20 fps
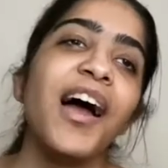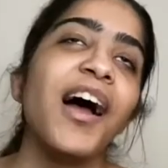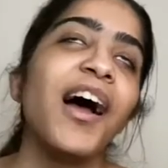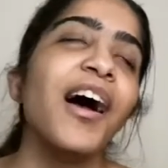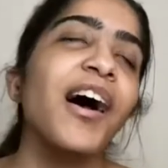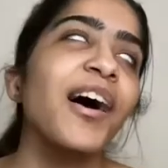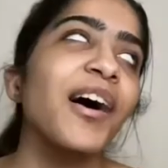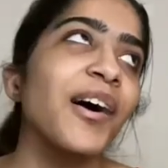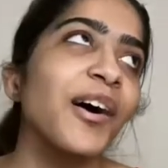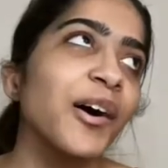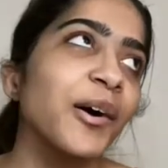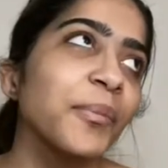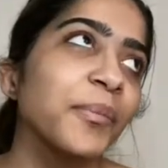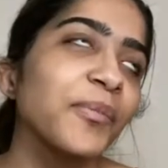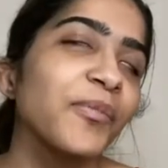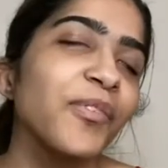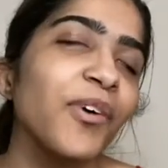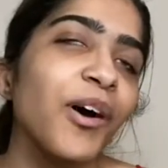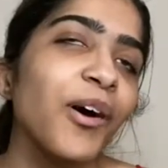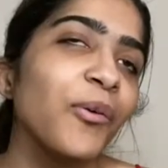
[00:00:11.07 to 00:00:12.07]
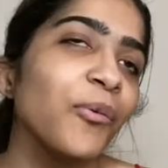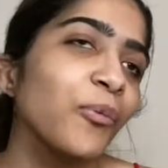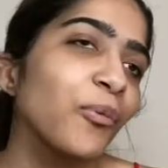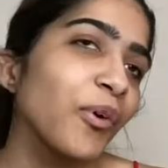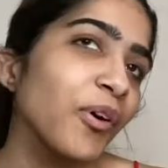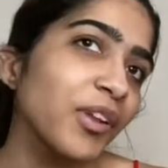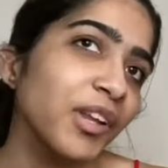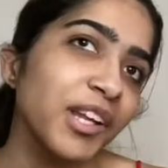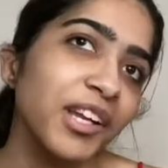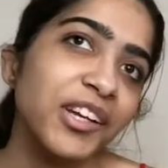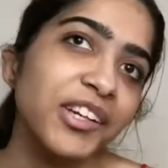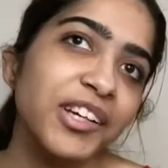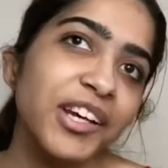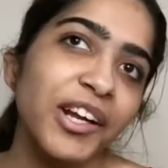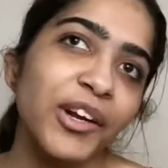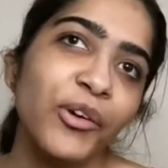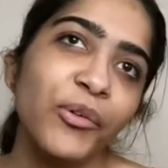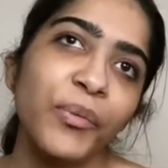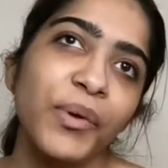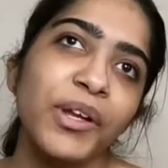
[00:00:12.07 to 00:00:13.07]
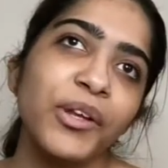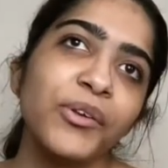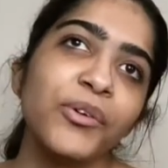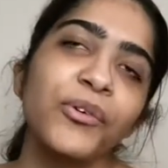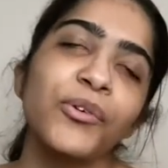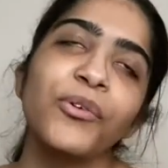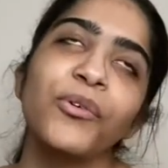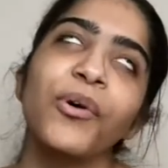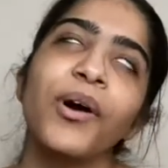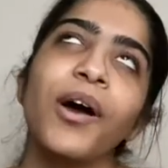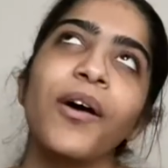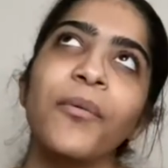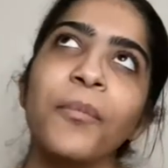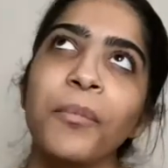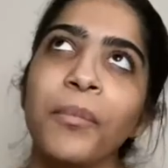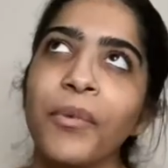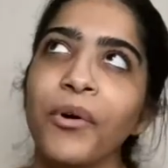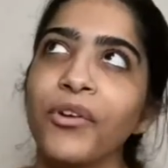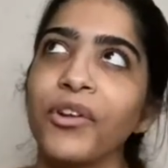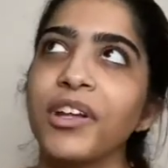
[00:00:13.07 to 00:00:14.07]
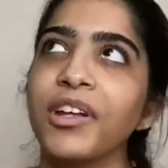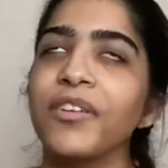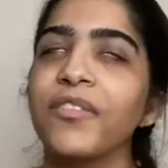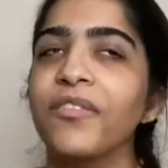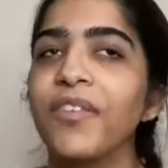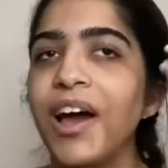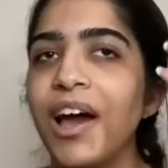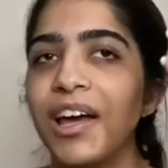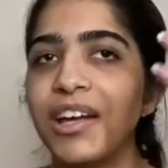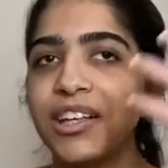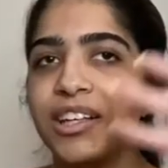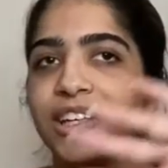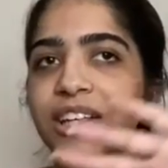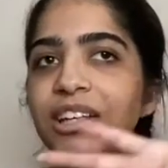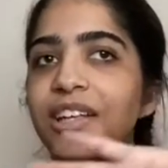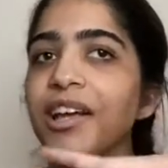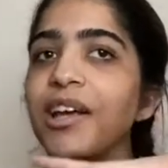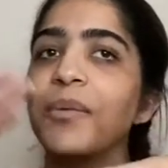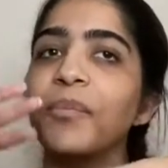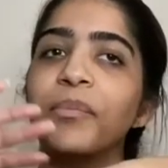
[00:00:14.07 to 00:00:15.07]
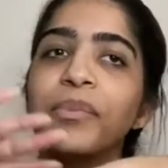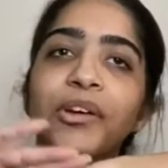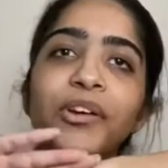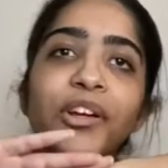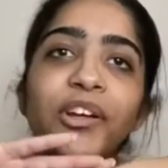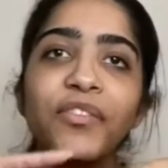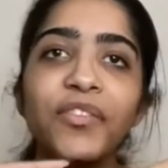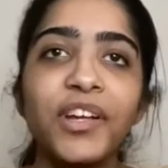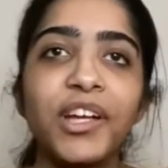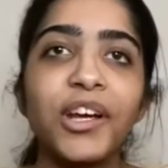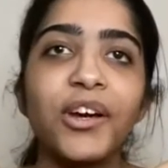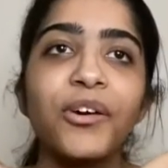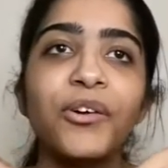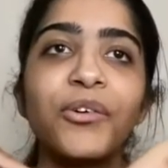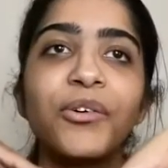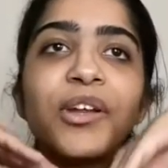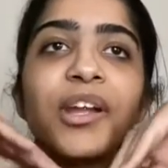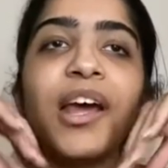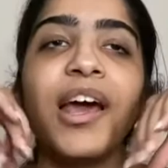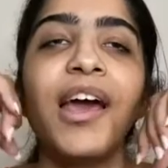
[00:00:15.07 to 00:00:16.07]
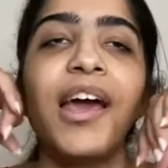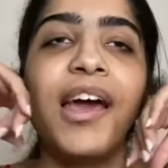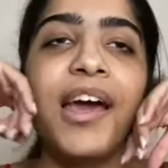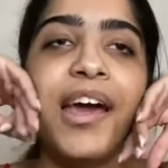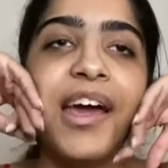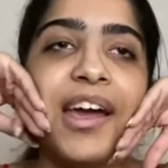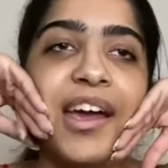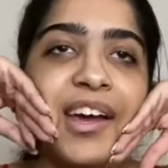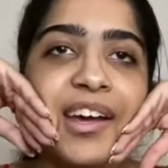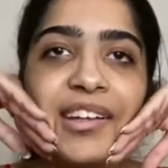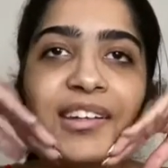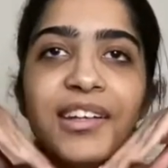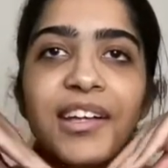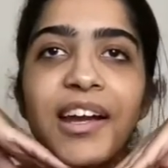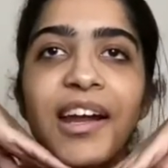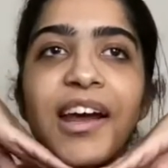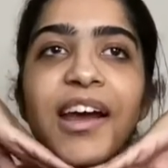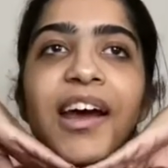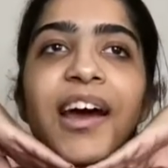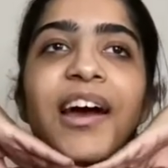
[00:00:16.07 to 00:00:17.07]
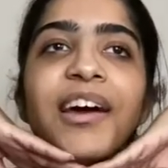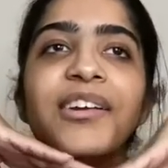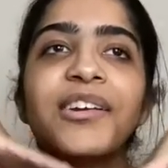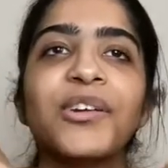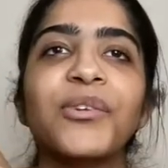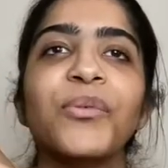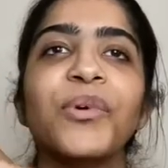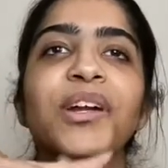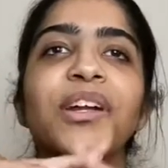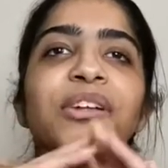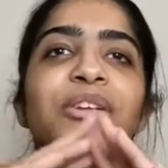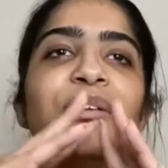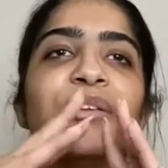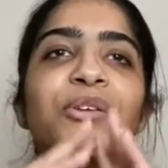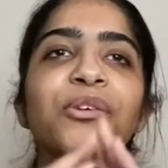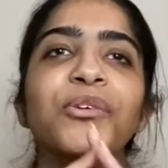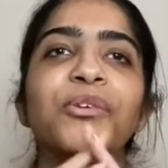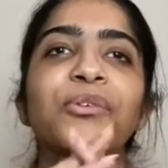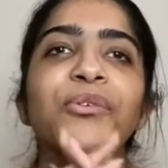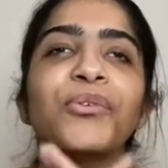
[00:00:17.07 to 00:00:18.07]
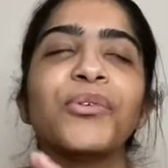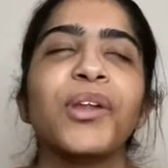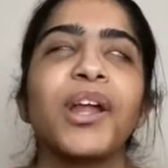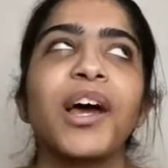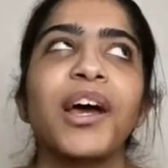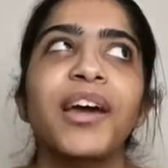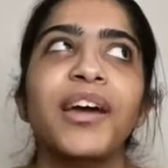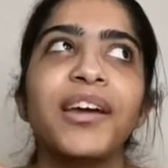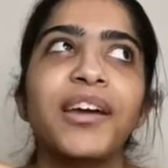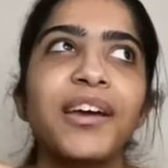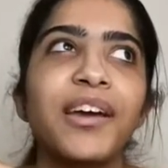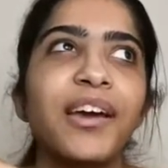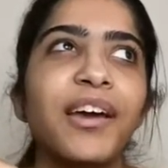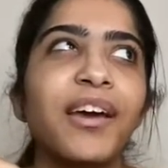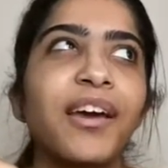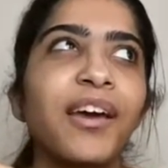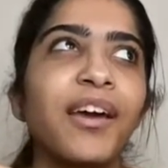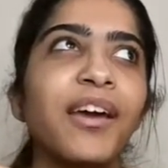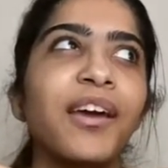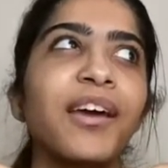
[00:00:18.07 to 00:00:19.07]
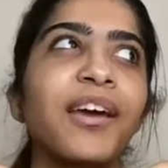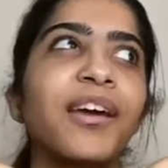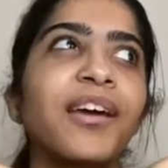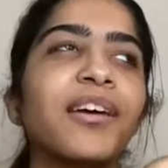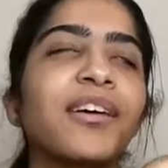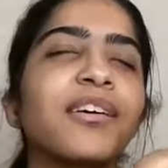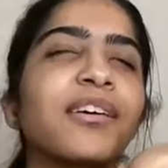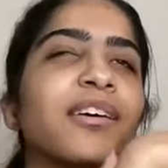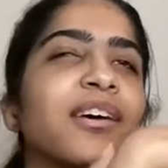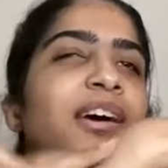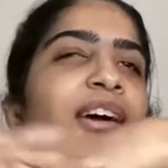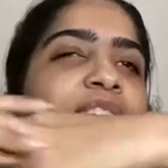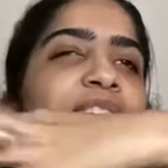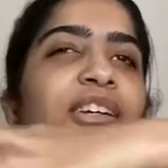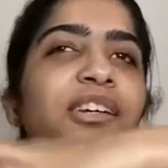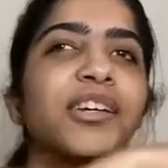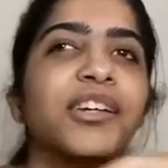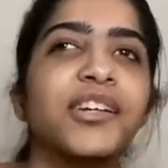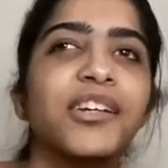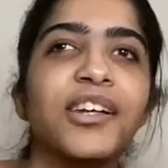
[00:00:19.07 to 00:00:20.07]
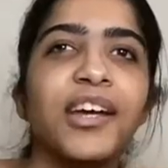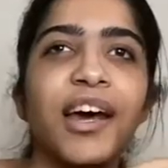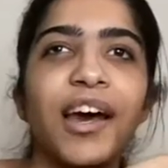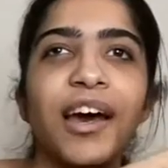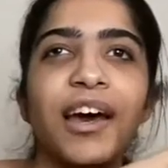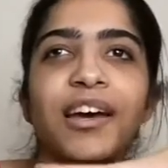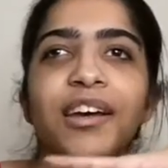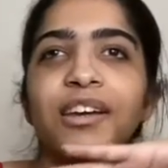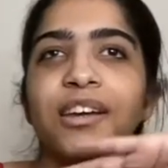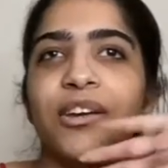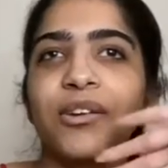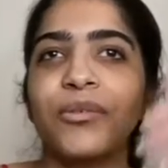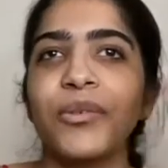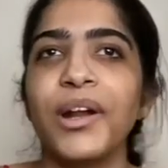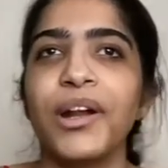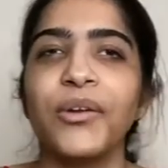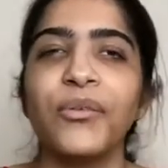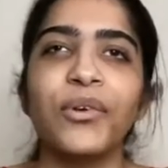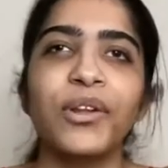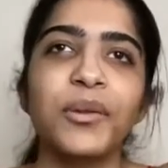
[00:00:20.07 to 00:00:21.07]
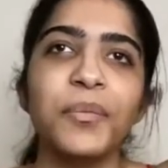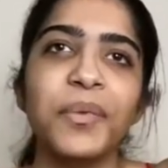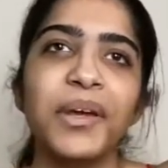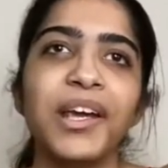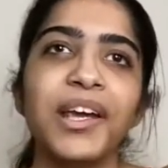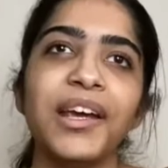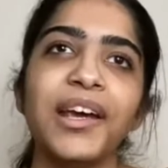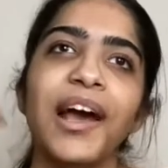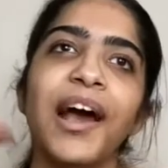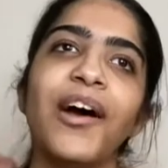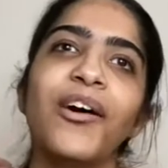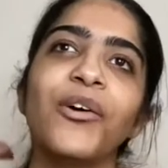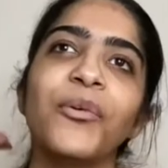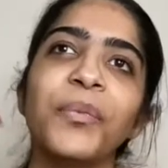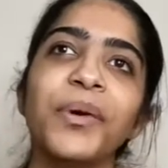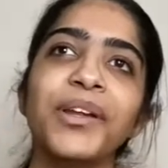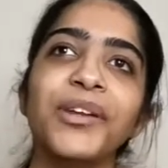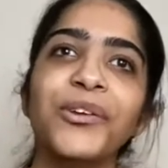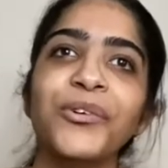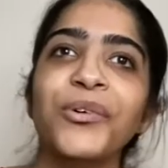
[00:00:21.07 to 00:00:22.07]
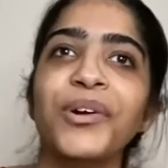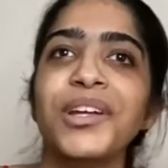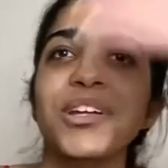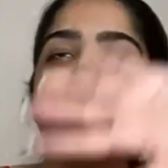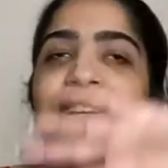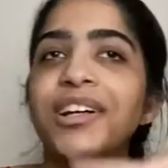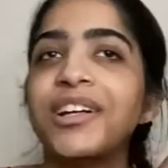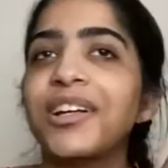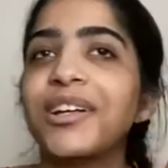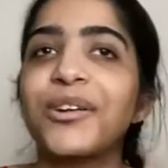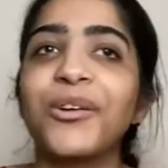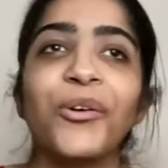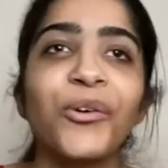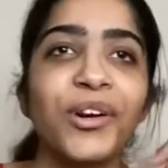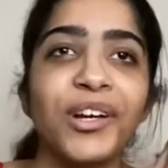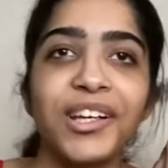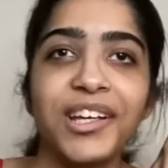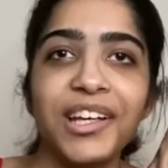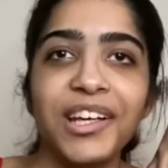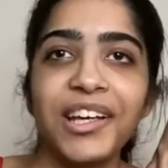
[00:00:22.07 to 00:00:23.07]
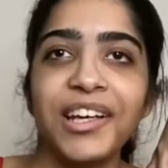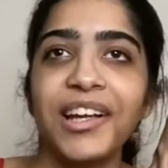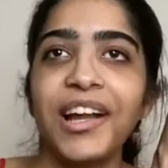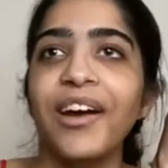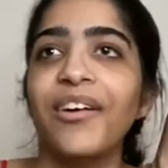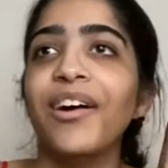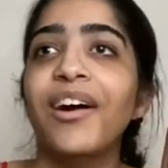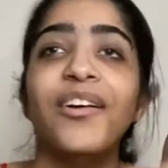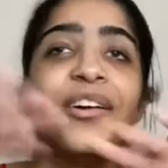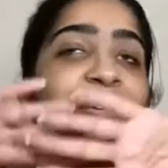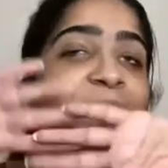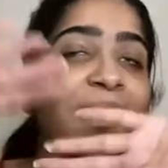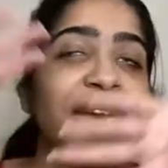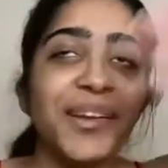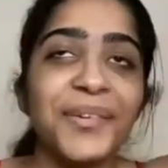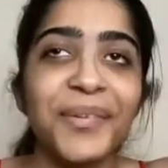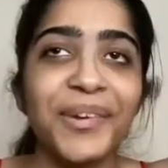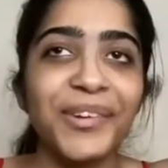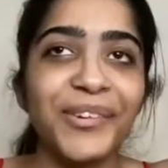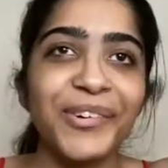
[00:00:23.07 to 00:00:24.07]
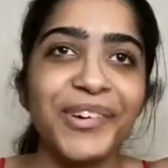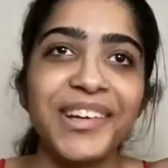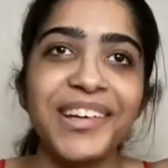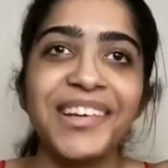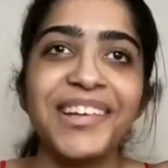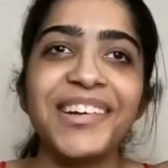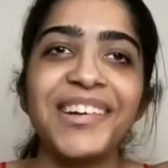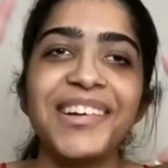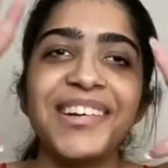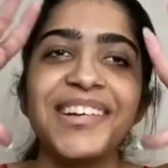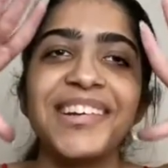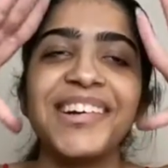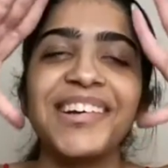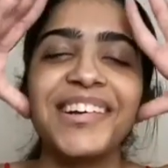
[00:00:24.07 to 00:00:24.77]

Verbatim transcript: Um, well, on this channel we do mostly fashion and beauty videos and today I just wanted to do like a chit chat, get ready with me, how I've been doing during this quarantine, how everybody's been doing this during this